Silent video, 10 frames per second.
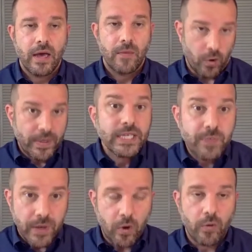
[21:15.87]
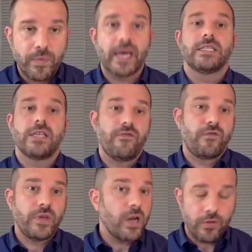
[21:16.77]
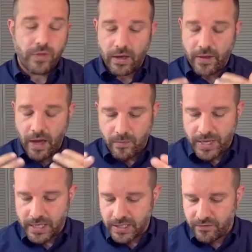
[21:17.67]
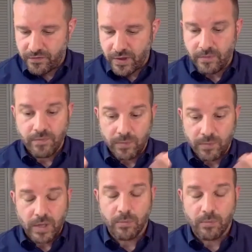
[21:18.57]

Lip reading: Burmese people because of the